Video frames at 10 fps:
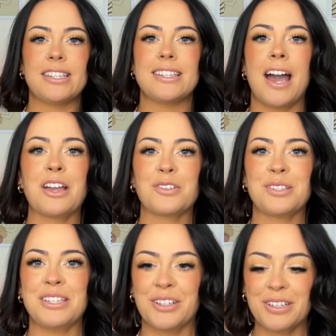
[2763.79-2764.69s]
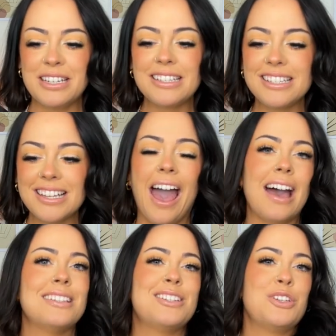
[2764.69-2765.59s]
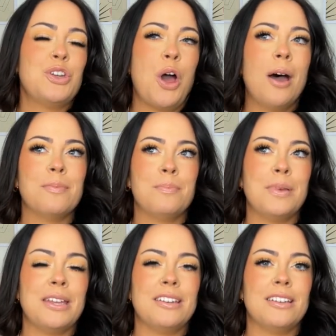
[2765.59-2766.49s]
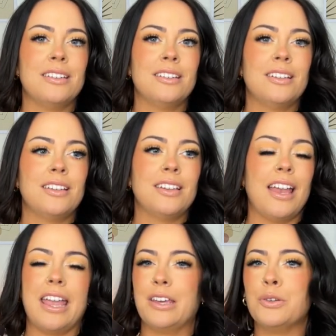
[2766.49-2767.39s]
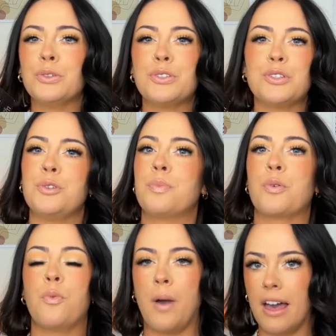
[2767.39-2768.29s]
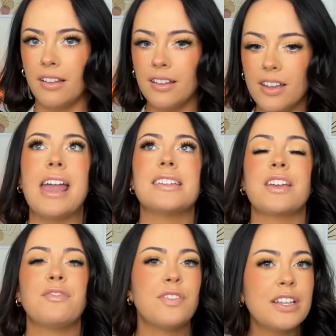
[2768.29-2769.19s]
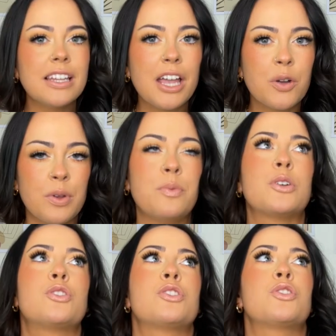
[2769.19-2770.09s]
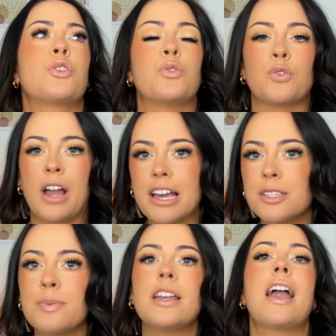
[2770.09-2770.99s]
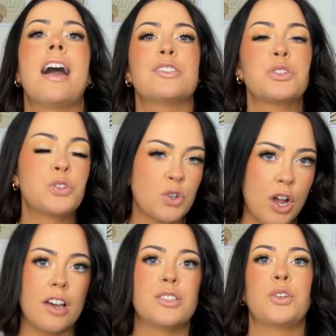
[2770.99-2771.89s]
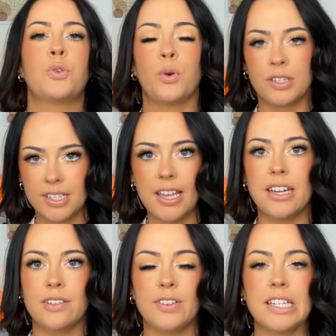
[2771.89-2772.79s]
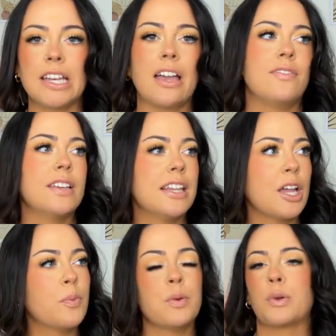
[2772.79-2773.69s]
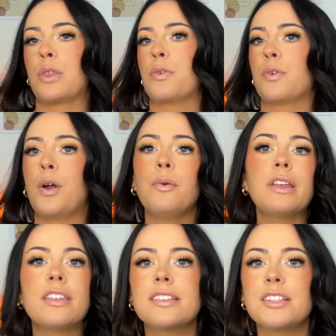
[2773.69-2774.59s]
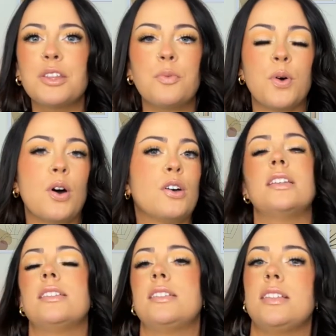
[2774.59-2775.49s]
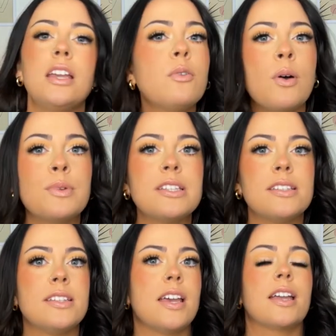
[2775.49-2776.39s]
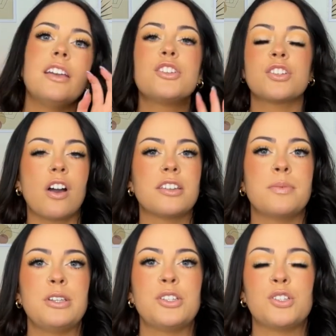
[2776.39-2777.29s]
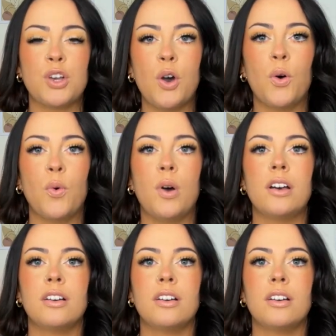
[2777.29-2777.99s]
entire series has not been handled super well. And I feel like we were just grasping at straws towards the end of it. I feel like we were throwing things at the wall, seeing what would stick. It just got to be so